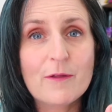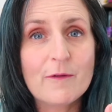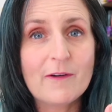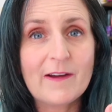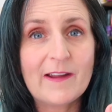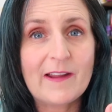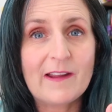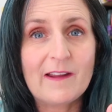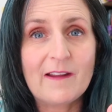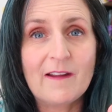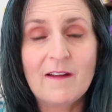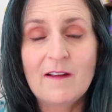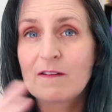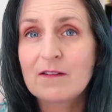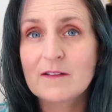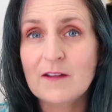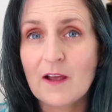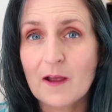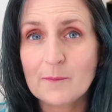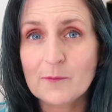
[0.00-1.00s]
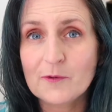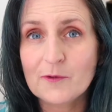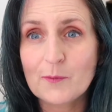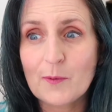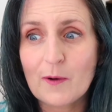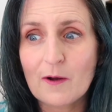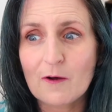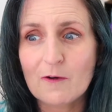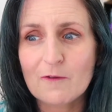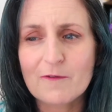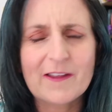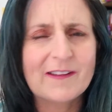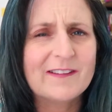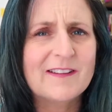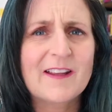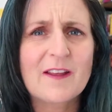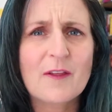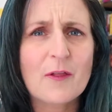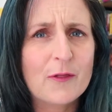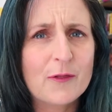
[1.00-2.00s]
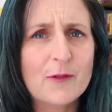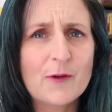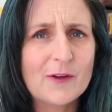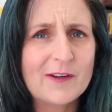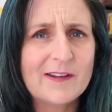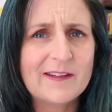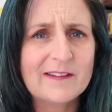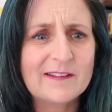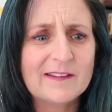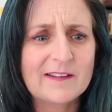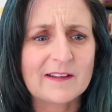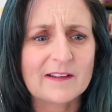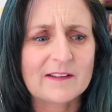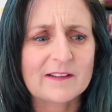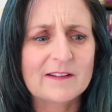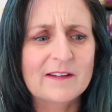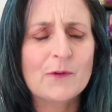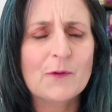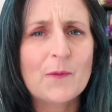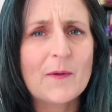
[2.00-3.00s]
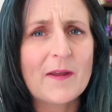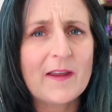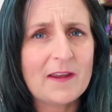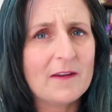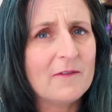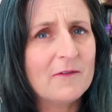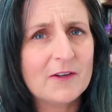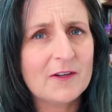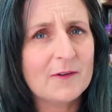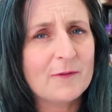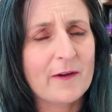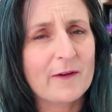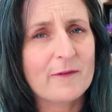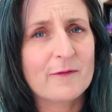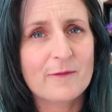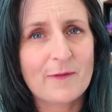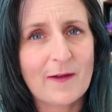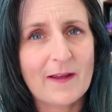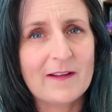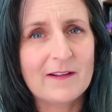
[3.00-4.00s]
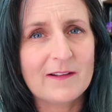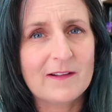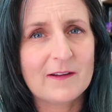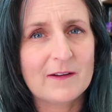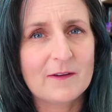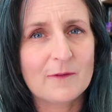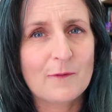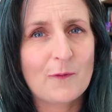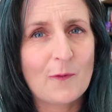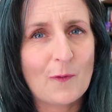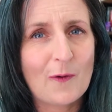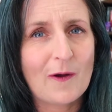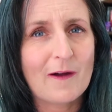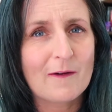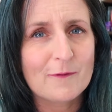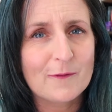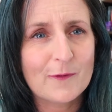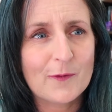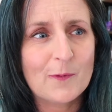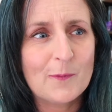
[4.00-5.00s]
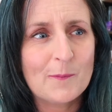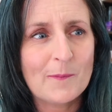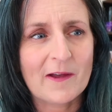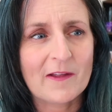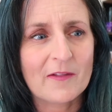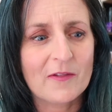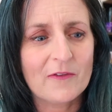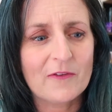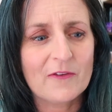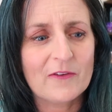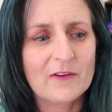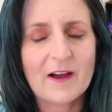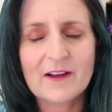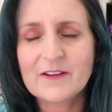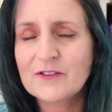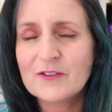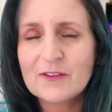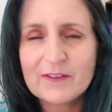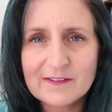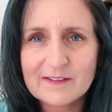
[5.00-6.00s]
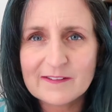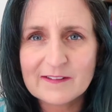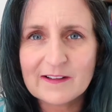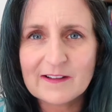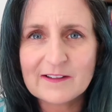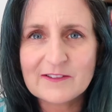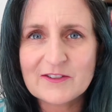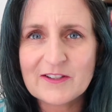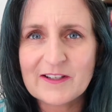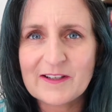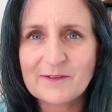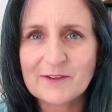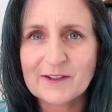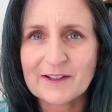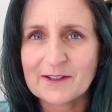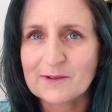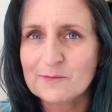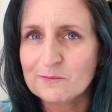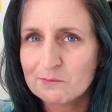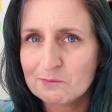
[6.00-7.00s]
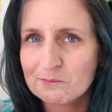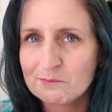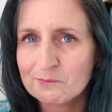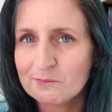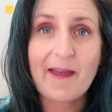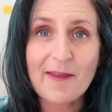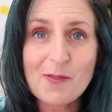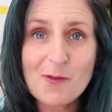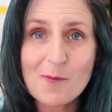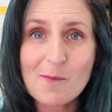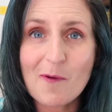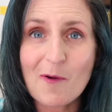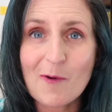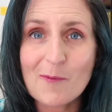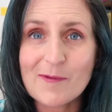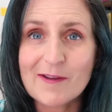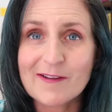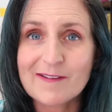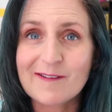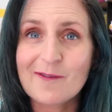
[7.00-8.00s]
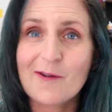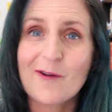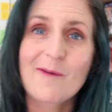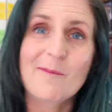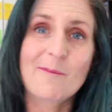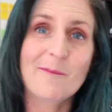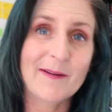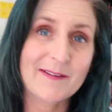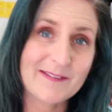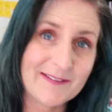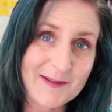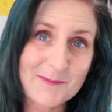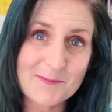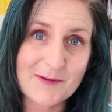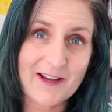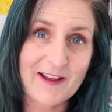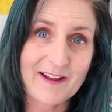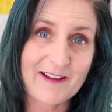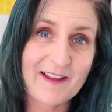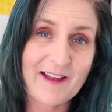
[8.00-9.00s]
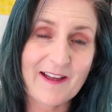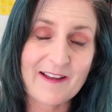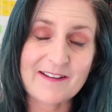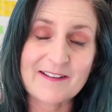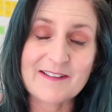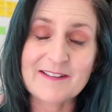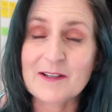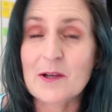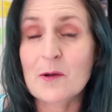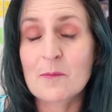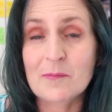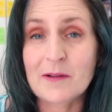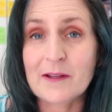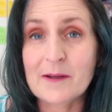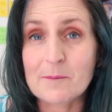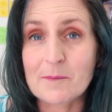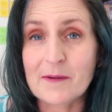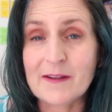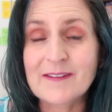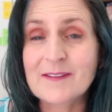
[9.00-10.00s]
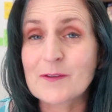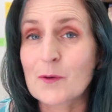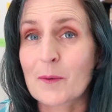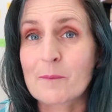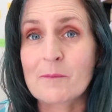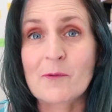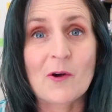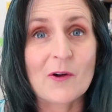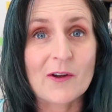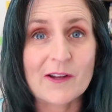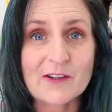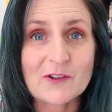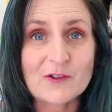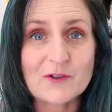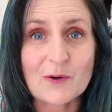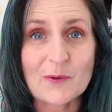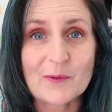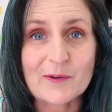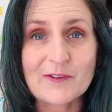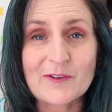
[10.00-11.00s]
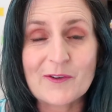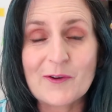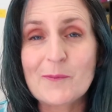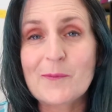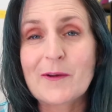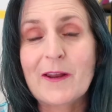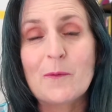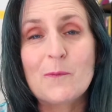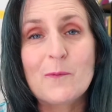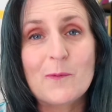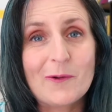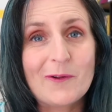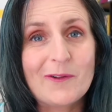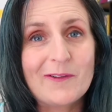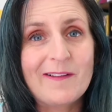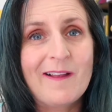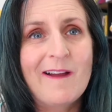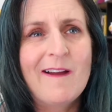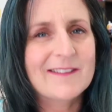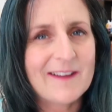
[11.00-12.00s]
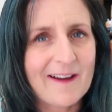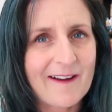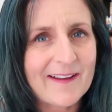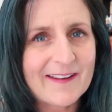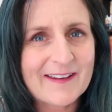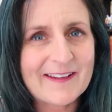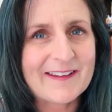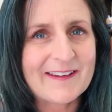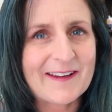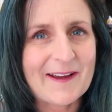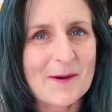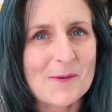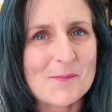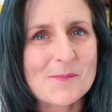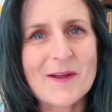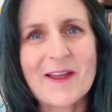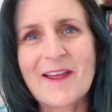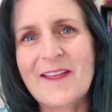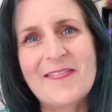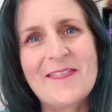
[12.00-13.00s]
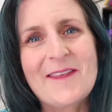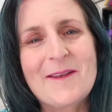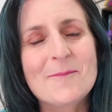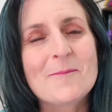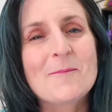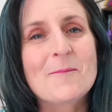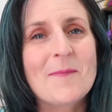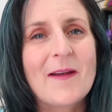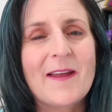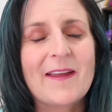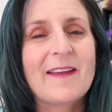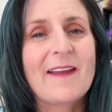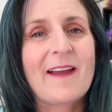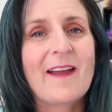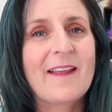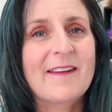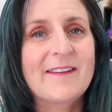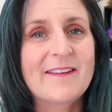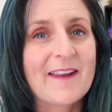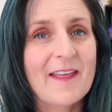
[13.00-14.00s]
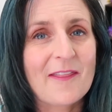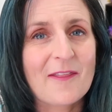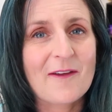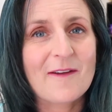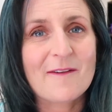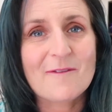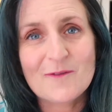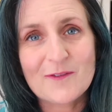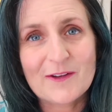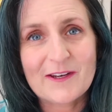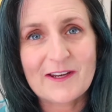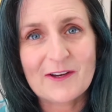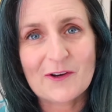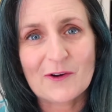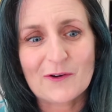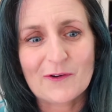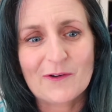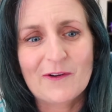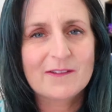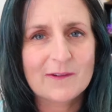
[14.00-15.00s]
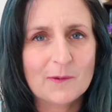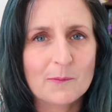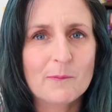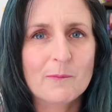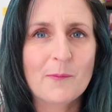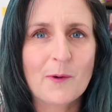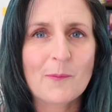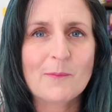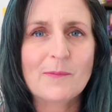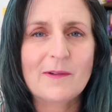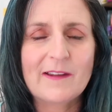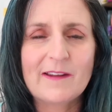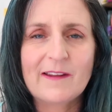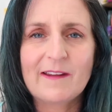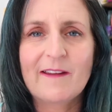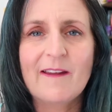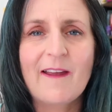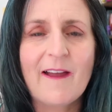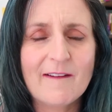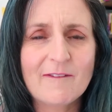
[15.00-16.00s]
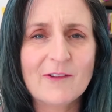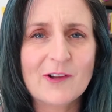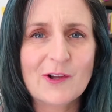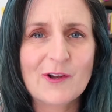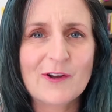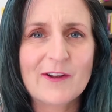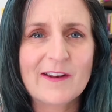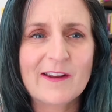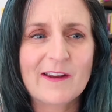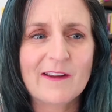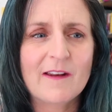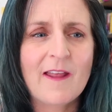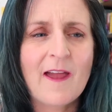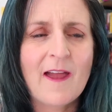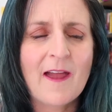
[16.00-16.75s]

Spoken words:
3 times 12, that's like 36. So even if I fail it for a few months, I should still achieve it. At the moment, my TBR cart is a complete mess, so I'm not going to show it to you, but I will tidy it up and then make another video to properly have a look at it